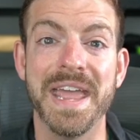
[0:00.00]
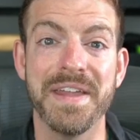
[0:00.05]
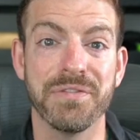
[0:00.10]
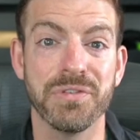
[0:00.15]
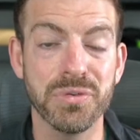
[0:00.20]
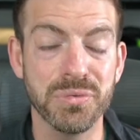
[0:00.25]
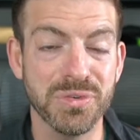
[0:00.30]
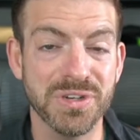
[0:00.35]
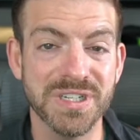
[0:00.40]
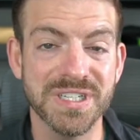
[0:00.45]

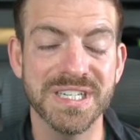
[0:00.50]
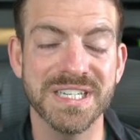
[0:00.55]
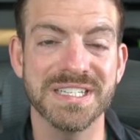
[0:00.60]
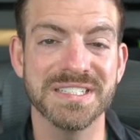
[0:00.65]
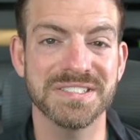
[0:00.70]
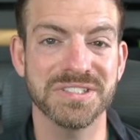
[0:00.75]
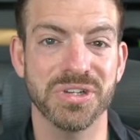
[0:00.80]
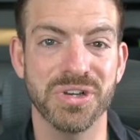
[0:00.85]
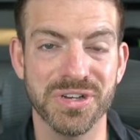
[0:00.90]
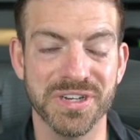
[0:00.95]
Everyone
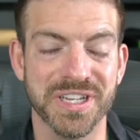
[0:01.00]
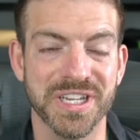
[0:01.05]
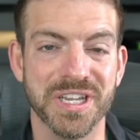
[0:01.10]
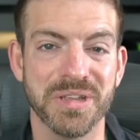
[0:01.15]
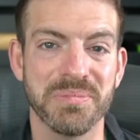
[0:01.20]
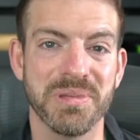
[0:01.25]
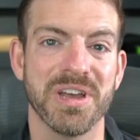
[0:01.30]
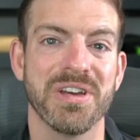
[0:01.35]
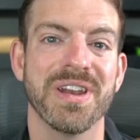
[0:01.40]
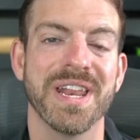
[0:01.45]
is
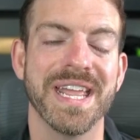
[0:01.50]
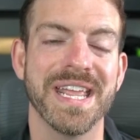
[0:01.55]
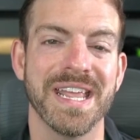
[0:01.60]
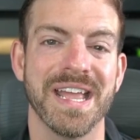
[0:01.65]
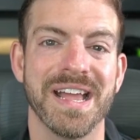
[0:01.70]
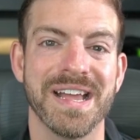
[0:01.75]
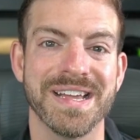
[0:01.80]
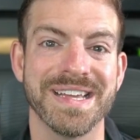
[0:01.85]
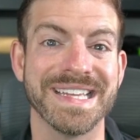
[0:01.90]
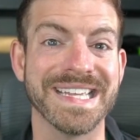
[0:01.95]
talking about
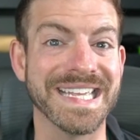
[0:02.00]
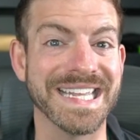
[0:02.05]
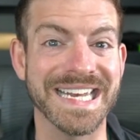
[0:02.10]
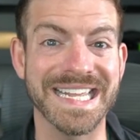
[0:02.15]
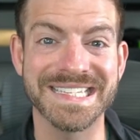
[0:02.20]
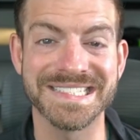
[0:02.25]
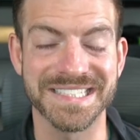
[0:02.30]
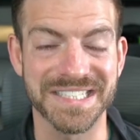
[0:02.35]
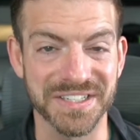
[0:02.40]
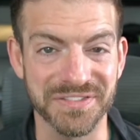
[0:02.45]
A I,
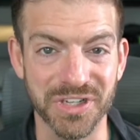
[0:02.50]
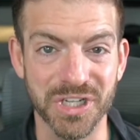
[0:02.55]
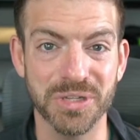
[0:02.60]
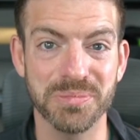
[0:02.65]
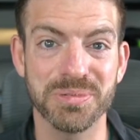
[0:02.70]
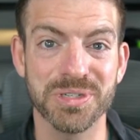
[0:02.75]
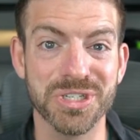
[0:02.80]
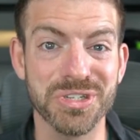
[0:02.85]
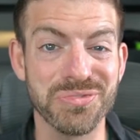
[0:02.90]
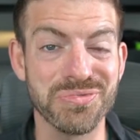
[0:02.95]
and as a
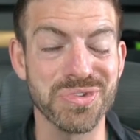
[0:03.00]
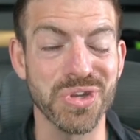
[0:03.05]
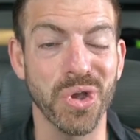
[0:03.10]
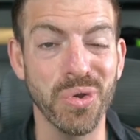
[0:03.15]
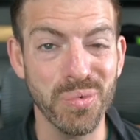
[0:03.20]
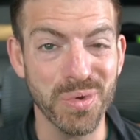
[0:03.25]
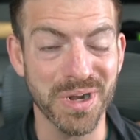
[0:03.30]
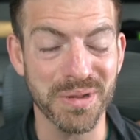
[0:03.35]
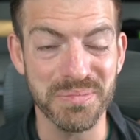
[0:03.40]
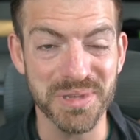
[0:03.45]
developer, you
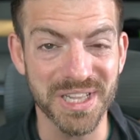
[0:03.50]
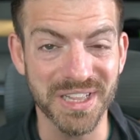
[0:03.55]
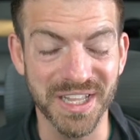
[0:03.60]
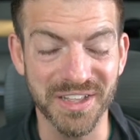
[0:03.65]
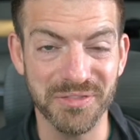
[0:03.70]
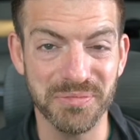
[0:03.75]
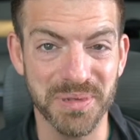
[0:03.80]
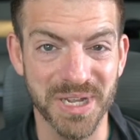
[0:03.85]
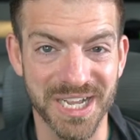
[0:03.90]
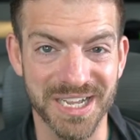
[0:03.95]
don't want to be
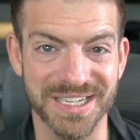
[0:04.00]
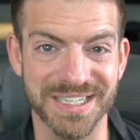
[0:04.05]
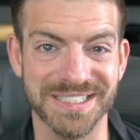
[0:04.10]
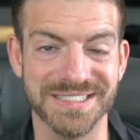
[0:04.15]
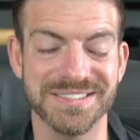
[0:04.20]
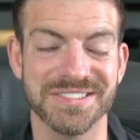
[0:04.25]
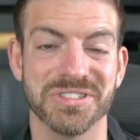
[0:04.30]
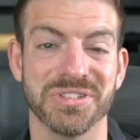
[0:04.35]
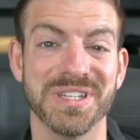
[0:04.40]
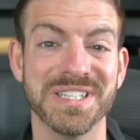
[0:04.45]
left
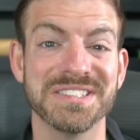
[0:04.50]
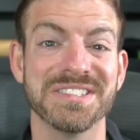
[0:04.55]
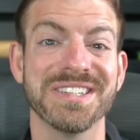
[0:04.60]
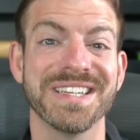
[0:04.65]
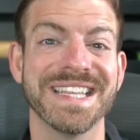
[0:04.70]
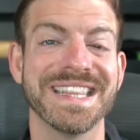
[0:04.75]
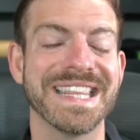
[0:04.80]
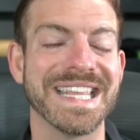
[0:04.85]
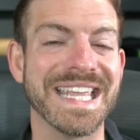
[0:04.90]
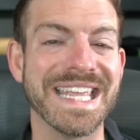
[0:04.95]
behind. So let's
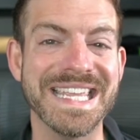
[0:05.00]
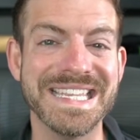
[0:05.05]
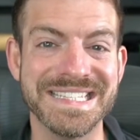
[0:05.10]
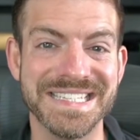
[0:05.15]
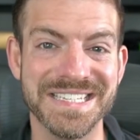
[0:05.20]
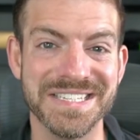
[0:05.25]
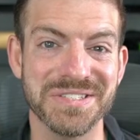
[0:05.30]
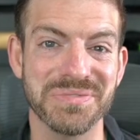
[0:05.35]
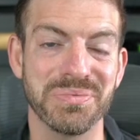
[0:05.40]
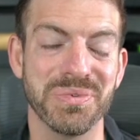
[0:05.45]
look at the
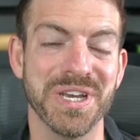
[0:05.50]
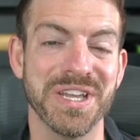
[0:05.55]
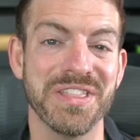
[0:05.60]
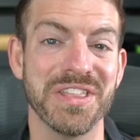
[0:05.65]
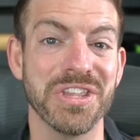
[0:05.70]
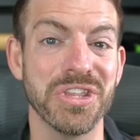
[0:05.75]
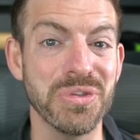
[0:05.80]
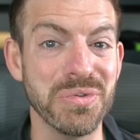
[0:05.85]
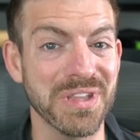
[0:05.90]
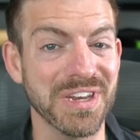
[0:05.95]
easiest way
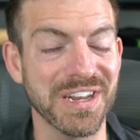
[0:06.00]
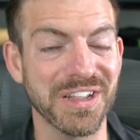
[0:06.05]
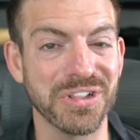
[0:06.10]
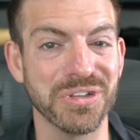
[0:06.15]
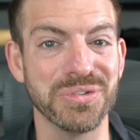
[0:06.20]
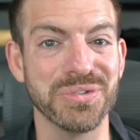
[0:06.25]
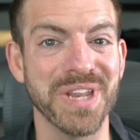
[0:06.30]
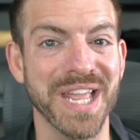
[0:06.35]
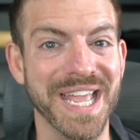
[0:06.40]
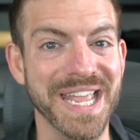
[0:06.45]
that you can
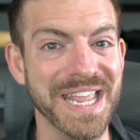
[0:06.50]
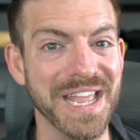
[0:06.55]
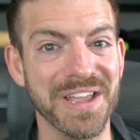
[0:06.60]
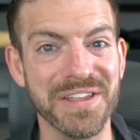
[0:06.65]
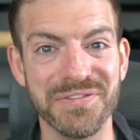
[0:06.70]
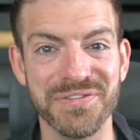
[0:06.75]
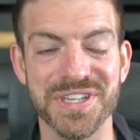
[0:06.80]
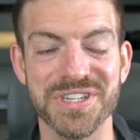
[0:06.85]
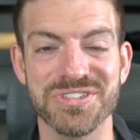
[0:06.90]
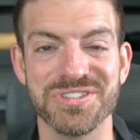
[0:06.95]
include A
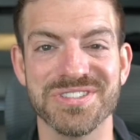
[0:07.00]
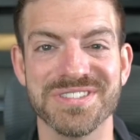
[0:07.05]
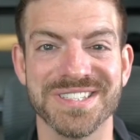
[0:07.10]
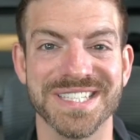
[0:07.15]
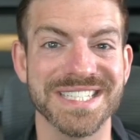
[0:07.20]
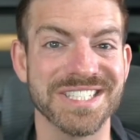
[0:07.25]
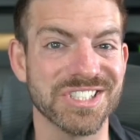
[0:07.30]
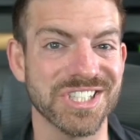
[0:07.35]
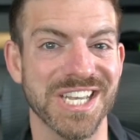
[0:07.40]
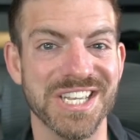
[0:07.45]
I features
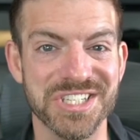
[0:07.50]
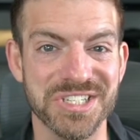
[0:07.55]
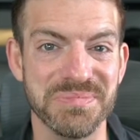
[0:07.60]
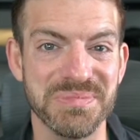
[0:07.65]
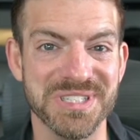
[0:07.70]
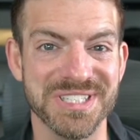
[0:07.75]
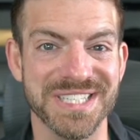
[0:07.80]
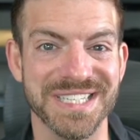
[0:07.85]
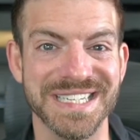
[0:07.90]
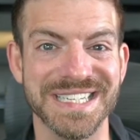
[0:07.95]
like
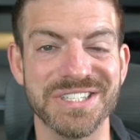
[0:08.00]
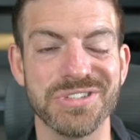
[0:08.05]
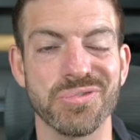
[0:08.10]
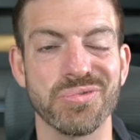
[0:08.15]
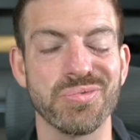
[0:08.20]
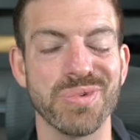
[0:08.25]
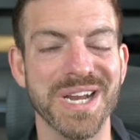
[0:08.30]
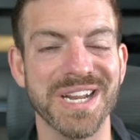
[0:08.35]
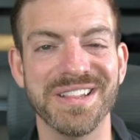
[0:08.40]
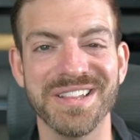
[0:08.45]
ChatGPT
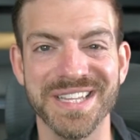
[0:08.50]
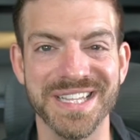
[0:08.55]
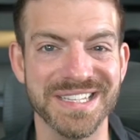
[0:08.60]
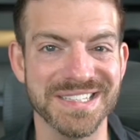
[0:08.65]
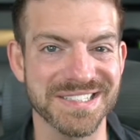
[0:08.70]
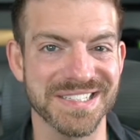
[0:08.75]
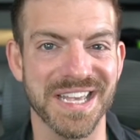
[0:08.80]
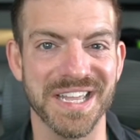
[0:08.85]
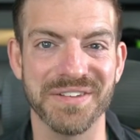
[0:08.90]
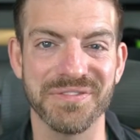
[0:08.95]
directly
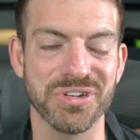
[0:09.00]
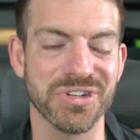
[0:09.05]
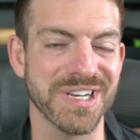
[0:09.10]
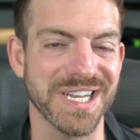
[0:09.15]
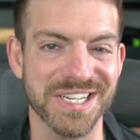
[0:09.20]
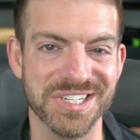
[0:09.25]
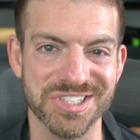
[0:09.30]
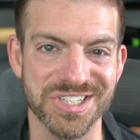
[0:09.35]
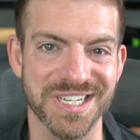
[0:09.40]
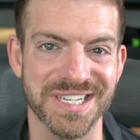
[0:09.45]
inside of your
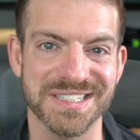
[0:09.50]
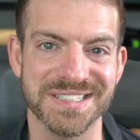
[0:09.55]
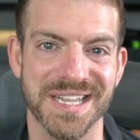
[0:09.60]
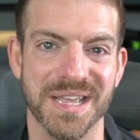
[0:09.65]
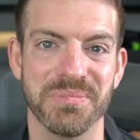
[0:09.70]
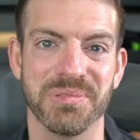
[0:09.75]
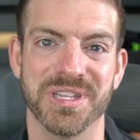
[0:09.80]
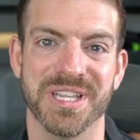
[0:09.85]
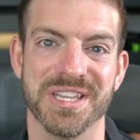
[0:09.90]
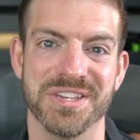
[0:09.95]
Next.js
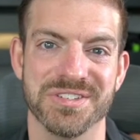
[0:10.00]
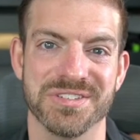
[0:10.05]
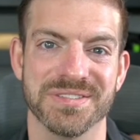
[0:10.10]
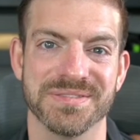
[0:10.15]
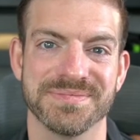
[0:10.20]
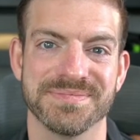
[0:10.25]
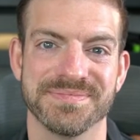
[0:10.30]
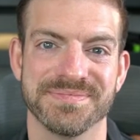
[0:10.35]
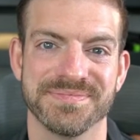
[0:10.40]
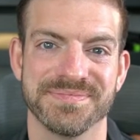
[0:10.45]

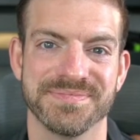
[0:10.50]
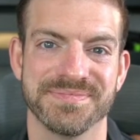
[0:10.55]
application.